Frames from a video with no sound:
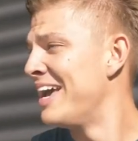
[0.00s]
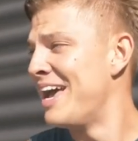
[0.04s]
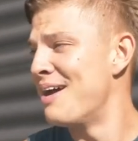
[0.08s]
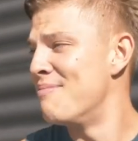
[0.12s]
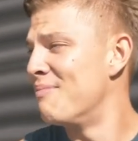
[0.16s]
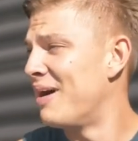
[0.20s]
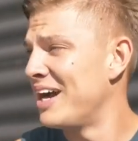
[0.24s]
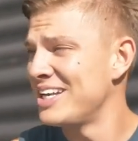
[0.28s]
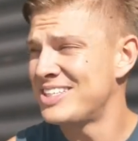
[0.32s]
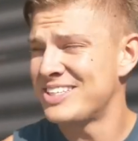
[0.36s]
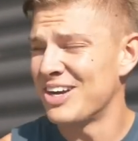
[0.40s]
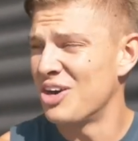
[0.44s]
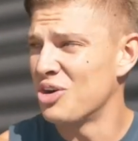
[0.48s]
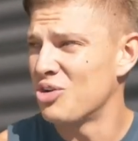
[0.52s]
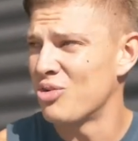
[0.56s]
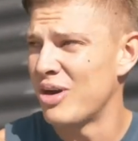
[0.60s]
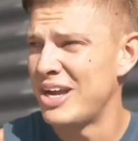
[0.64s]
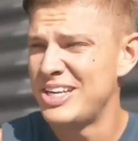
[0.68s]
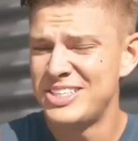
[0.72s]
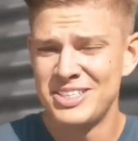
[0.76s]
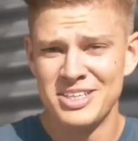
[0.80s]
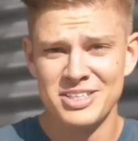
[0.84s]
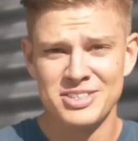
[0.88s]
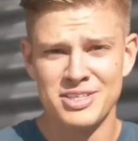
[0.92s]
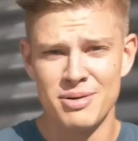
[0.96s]
It might sound
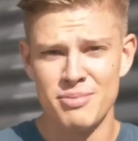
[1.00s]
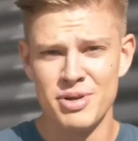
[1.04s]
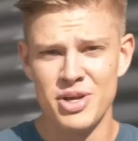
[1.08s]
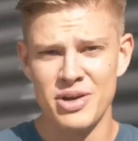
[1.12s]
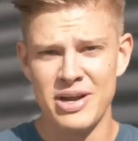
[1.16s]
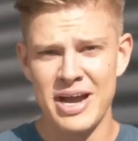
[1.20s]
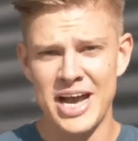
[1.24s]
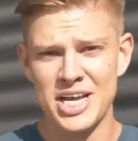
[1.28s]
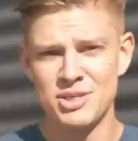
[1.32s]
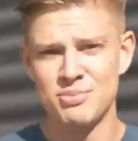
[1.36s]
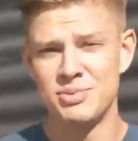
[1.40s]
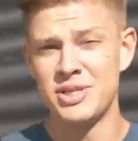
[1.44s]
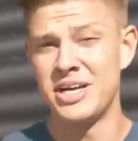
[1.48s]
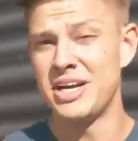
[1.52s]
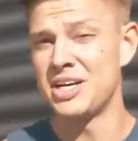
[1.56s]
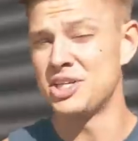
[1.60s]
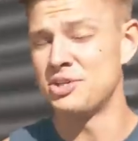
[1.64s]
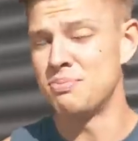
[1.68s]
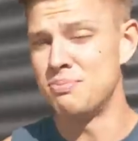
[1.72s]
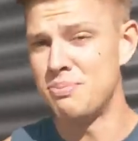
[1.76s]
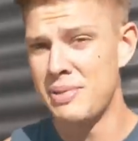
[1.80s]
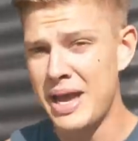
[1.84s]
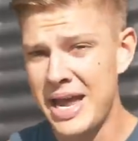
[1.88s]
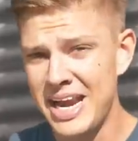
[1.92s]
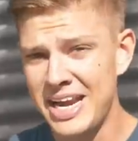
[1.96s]
crazy to some of you guys, but
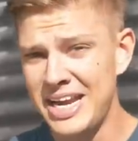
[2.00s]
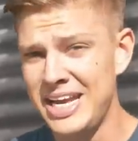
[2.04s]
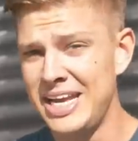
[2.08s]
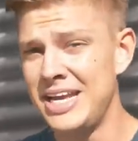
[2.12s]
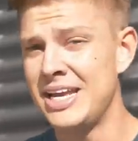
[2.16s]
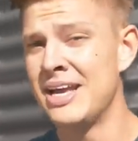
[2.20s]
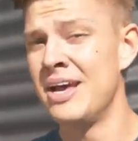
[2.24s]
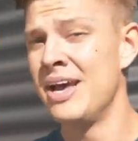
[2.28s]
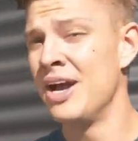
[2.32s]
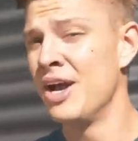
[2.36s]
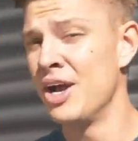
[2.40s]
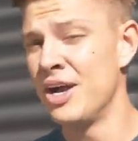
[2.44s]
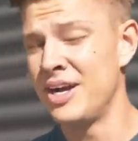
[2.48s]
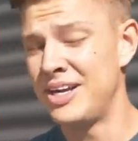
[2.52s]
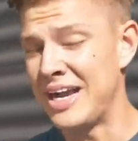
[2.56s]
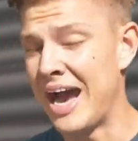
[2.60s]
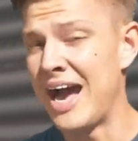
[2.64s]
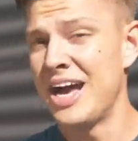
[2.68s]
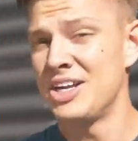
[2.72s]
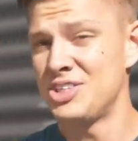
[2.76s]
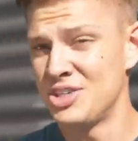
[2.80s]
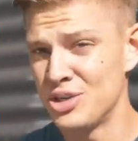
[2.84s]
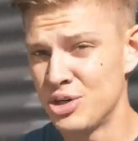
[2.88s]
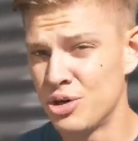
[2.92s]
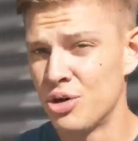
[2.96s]
there's many
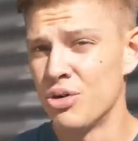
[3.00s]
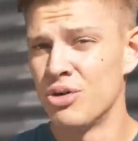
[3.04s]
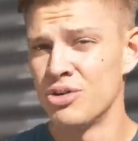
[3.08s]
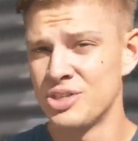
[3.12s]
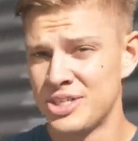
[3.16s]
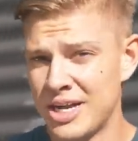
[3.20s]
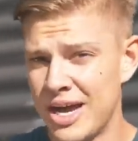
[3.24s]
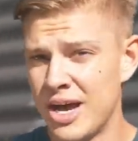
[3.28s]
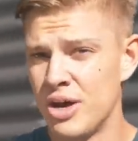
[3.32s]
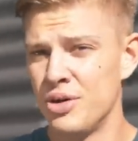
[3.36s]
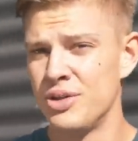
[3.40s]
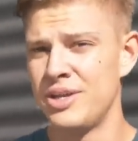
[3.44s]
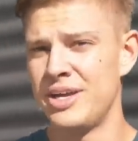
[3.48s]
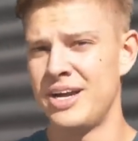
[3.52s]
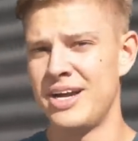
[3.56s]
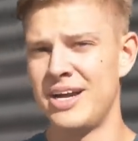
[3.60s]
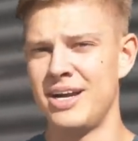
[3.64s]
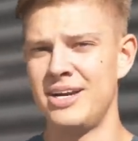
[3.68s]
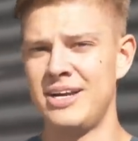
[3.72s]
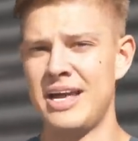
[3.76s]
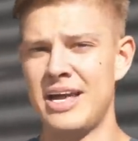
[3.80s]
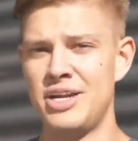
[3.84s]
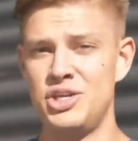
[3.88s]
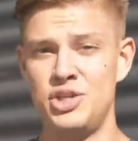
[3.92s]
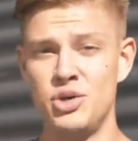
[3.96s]
guys and girls out
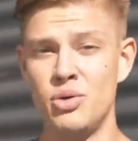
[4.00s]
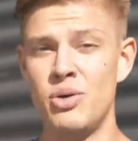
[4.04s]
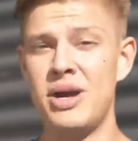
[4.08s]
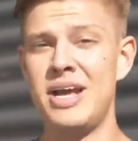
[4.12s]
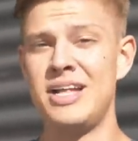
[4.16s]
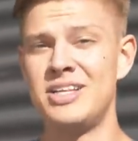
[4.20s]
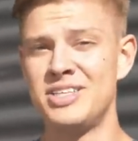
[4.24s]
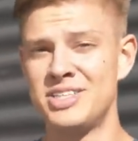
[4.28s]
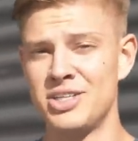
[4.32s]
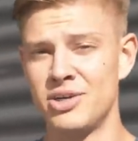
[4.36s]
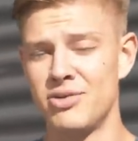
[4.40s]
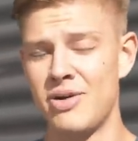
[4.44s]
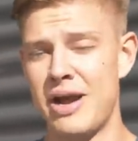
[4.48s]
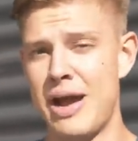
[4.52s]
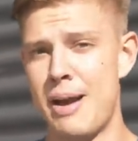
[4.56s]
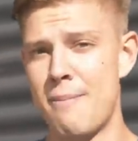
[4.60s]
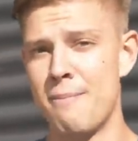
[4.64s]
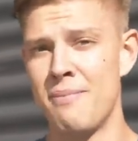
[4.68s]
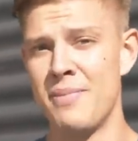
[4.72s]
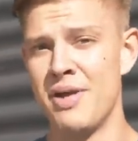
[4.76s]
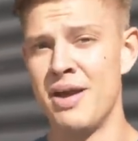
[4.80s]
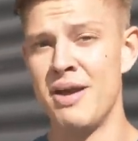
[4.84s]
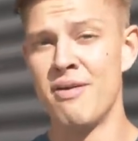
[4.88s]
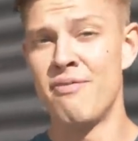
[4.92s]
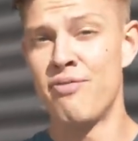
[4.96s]
there that do
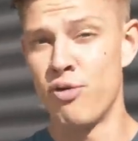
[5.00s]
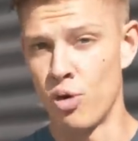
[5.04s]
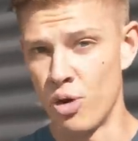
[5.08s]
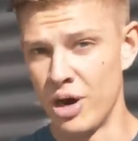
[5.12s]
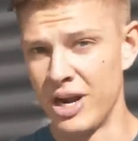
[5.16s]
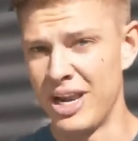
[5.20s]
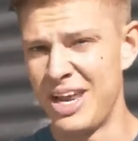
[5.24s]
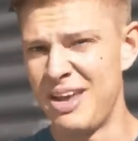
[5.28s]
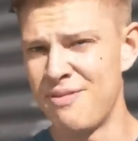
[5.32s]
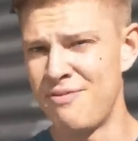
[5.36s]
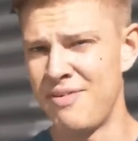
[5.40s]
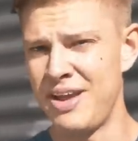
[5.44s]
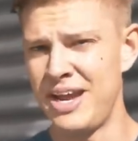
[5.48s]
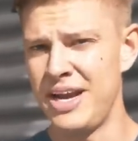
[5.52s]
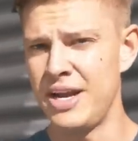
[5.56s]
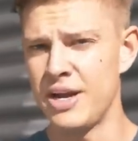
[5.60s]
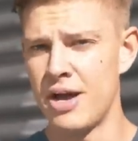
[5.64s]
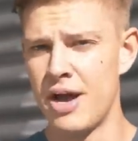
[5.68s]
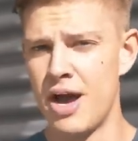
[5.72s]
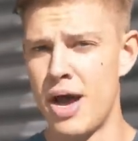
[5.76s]
Instagram for a living.